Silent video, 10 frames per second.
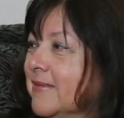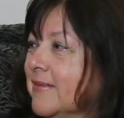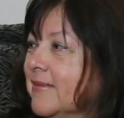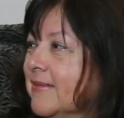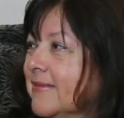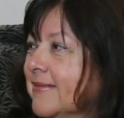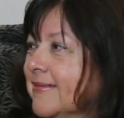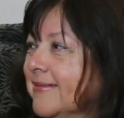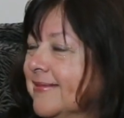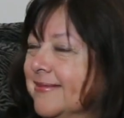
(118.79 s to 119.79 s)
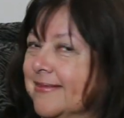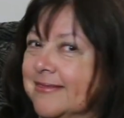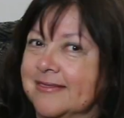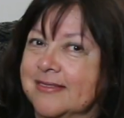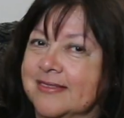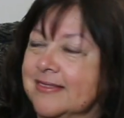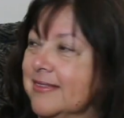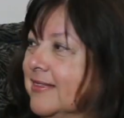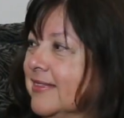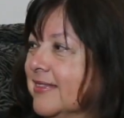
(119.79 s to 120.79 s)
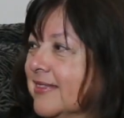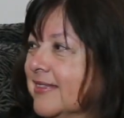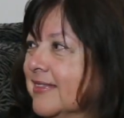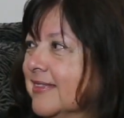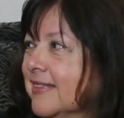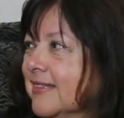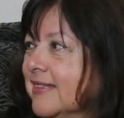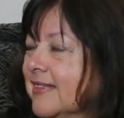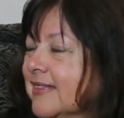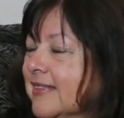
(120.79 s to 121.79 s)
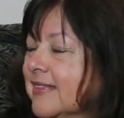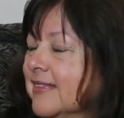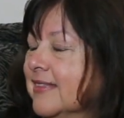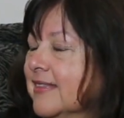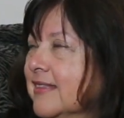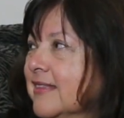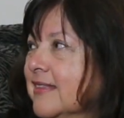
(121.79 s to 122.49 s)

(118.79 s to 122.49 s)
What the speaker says: No words are spoken by the person on screen.